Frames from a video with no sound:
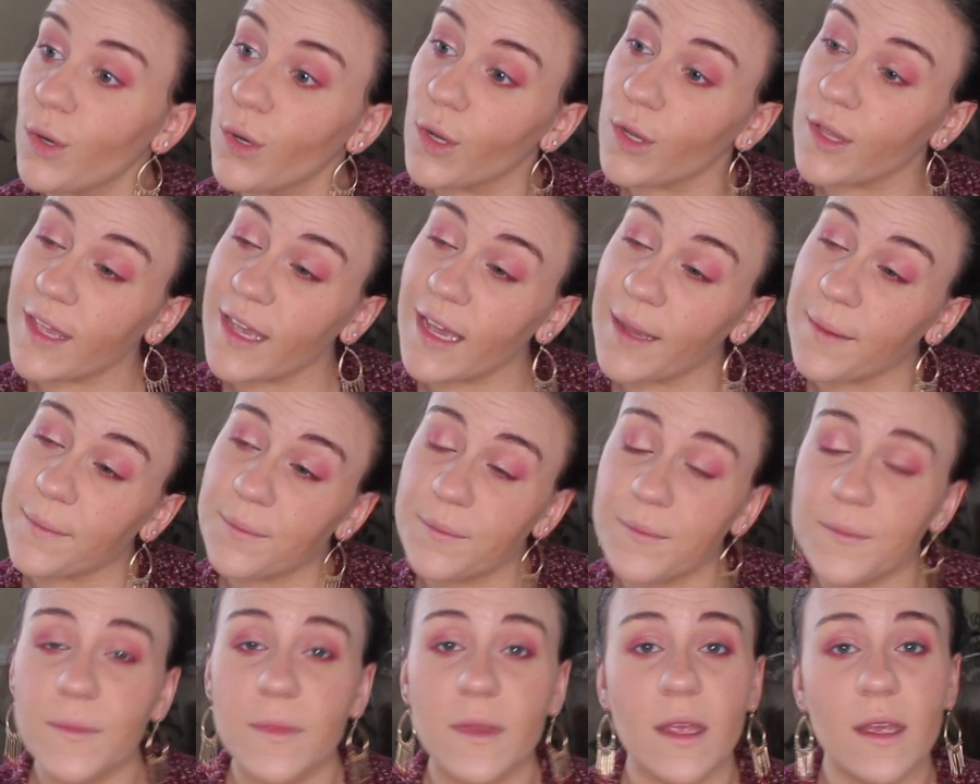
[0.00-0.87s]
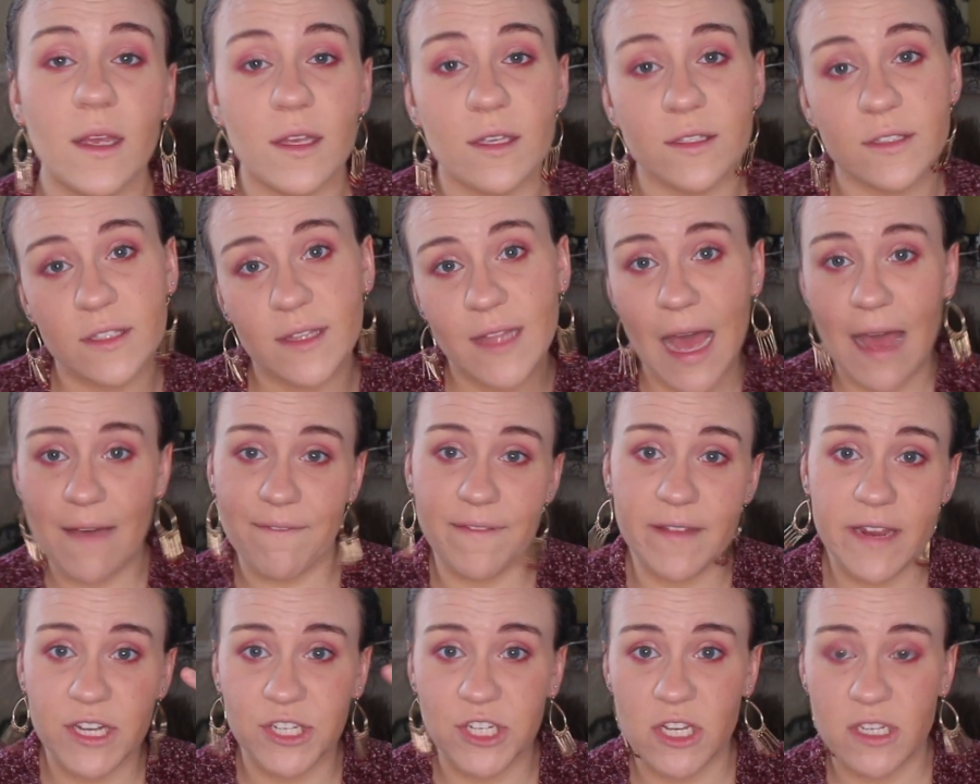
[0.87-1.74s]
Okay, so that
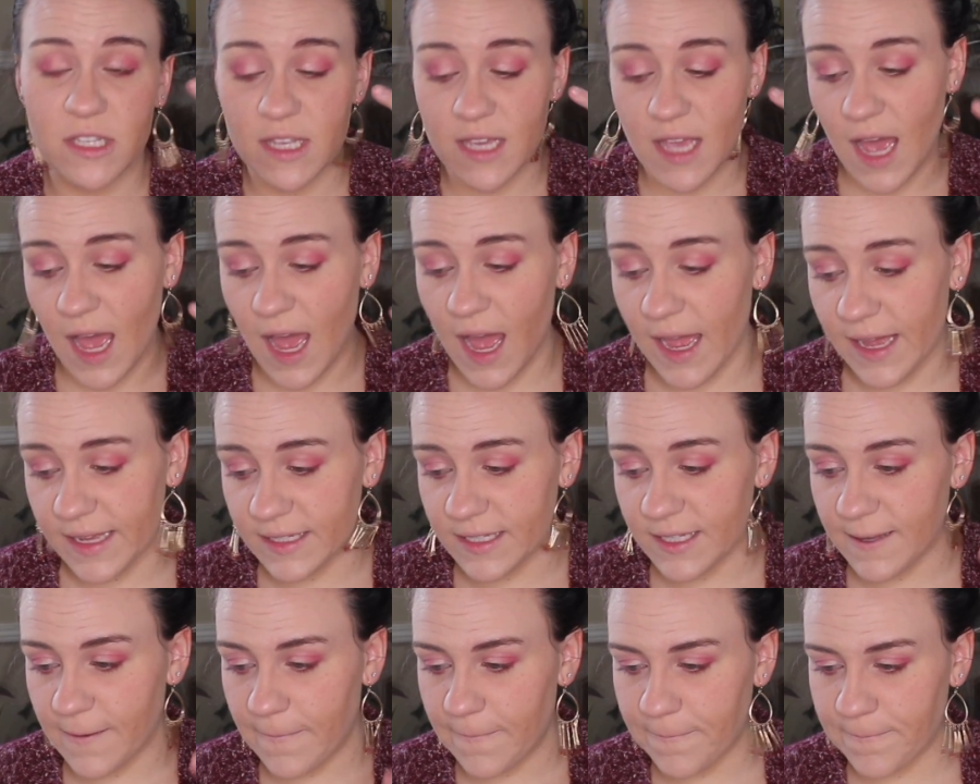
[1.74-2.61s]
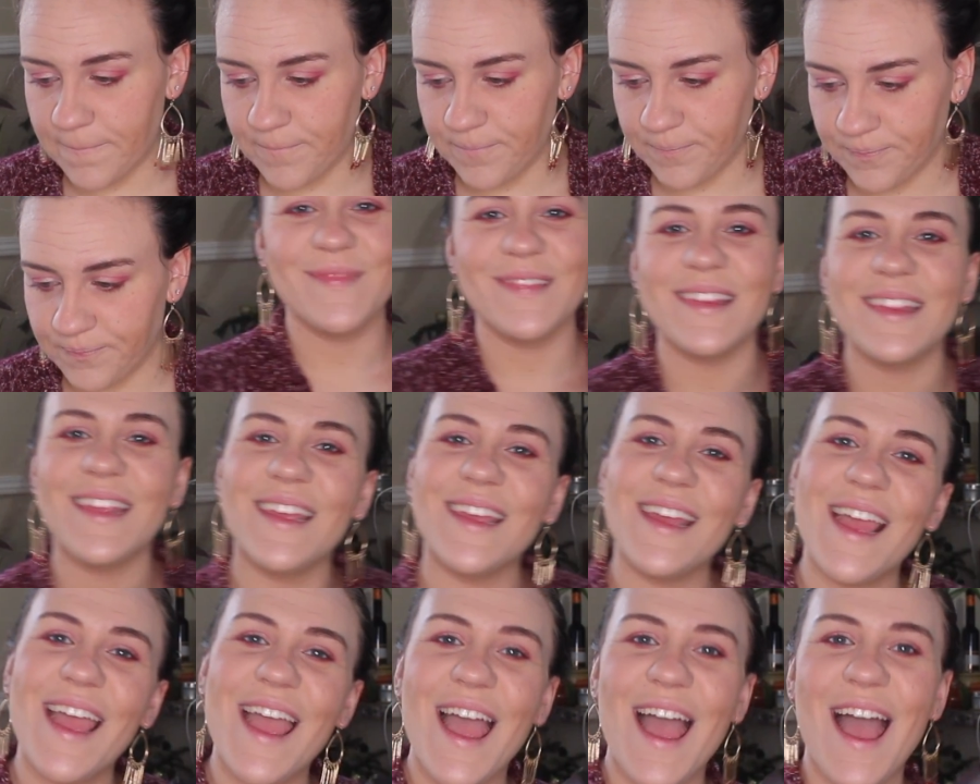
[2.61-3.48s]
finishes the eyes.
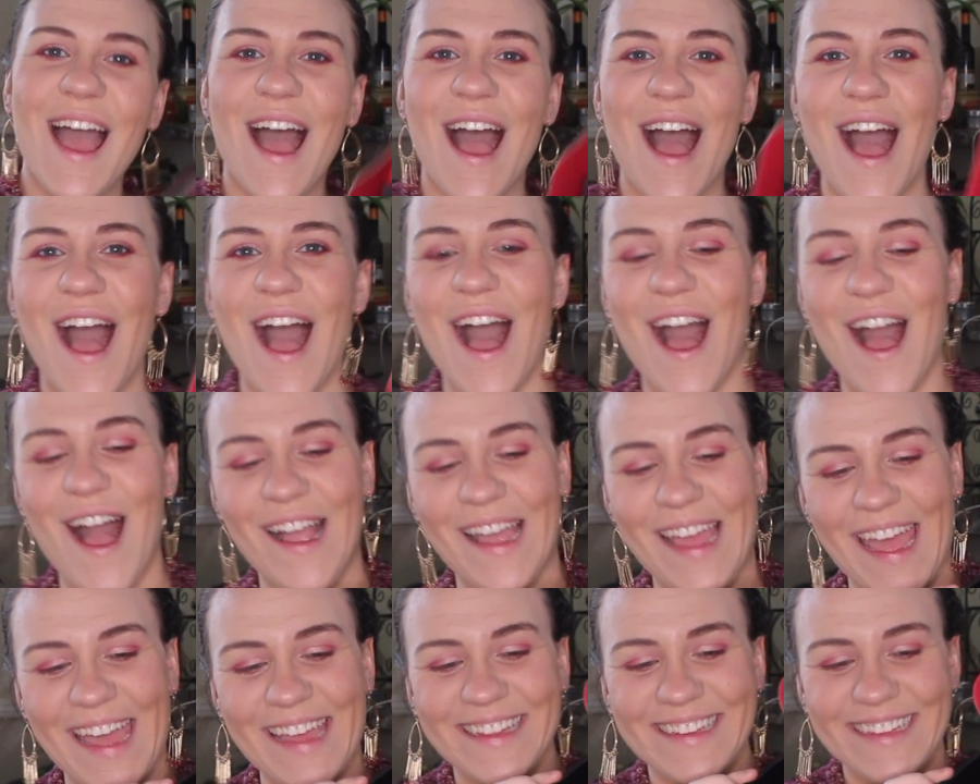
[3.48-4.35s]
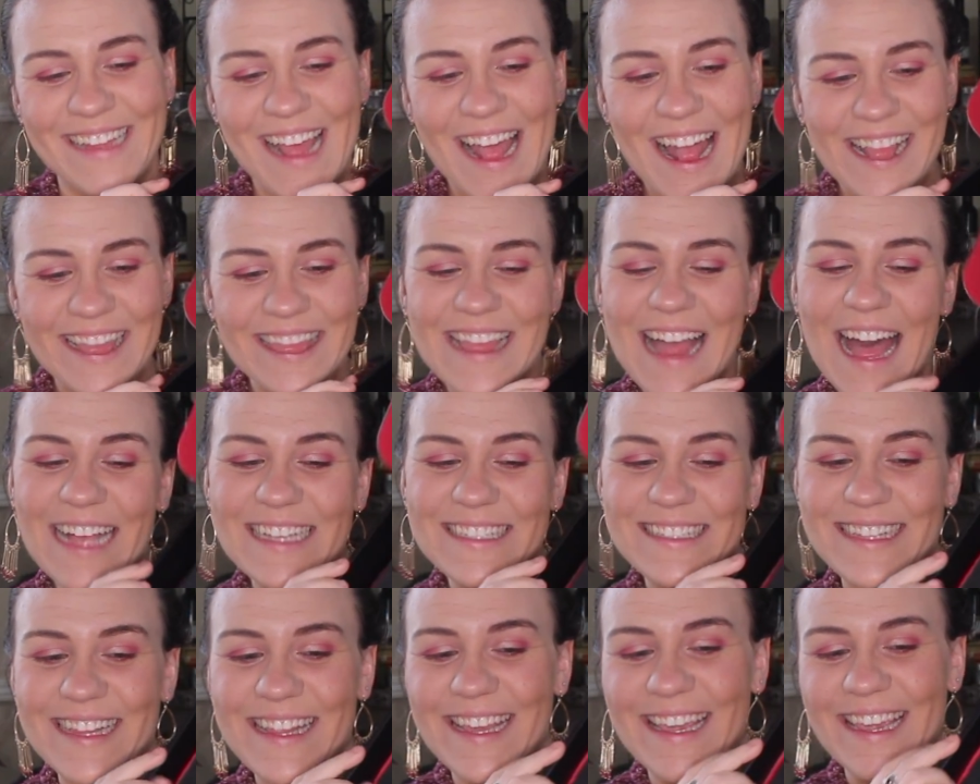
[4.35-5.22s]
Okay,
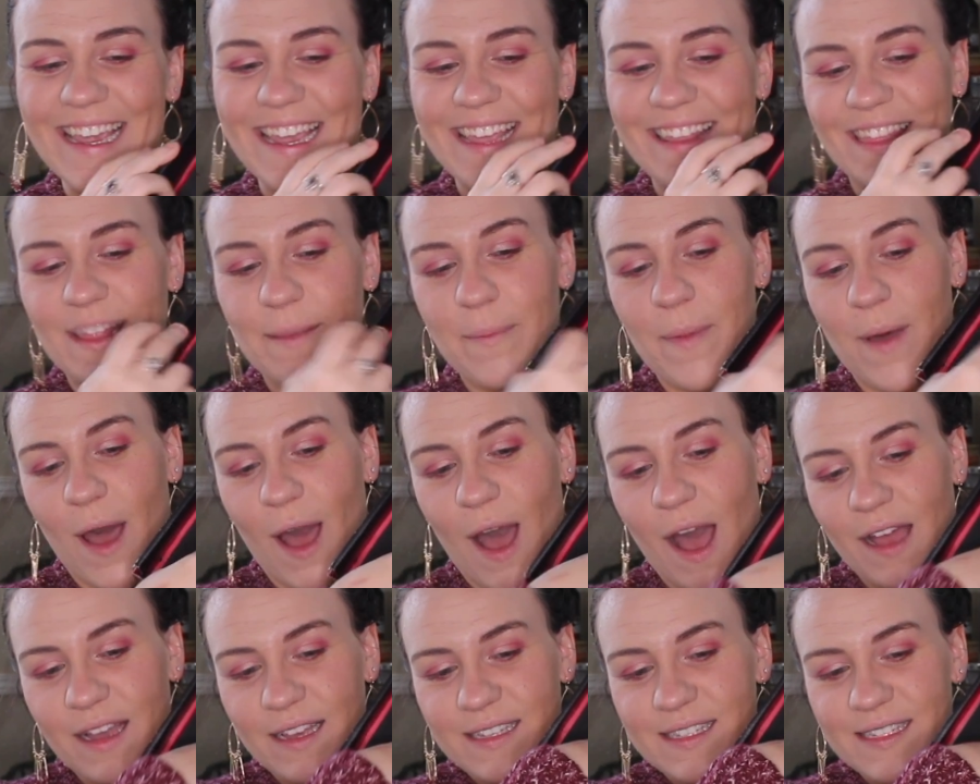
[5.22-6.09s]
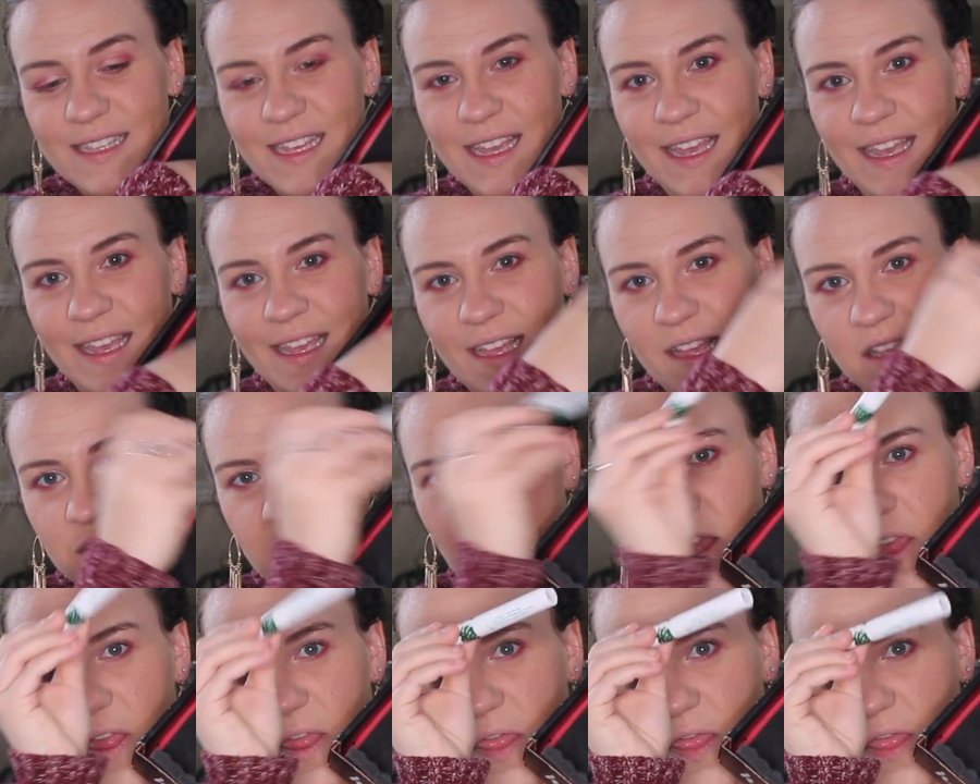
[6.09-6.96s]
last thing in the box is
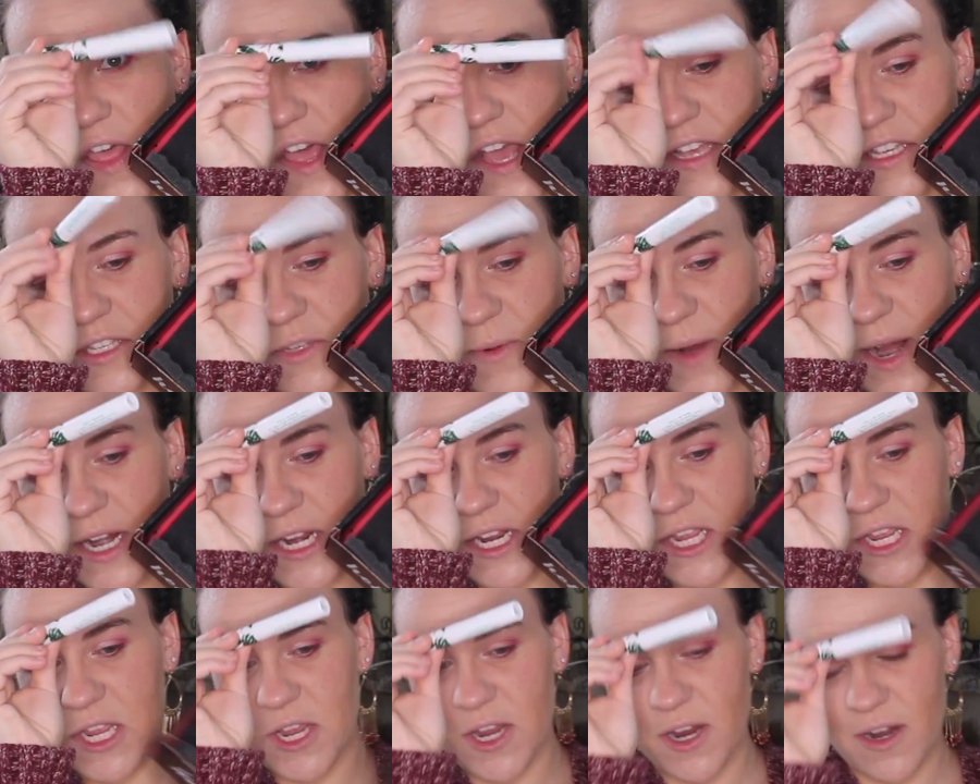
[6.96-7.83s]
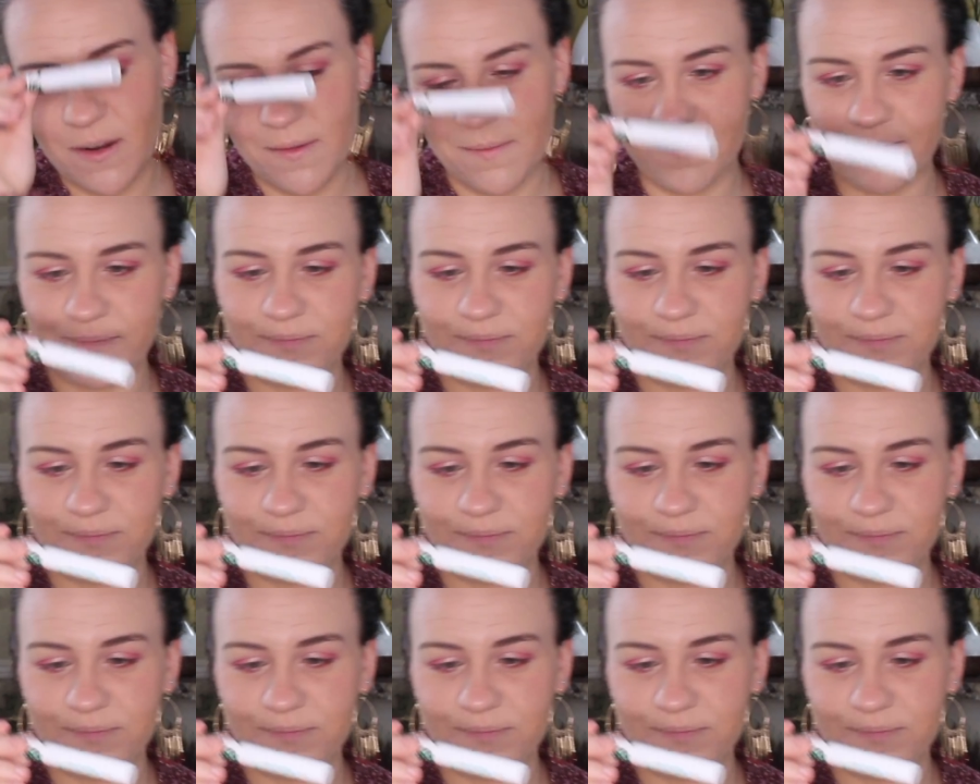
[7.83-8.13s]
this right here.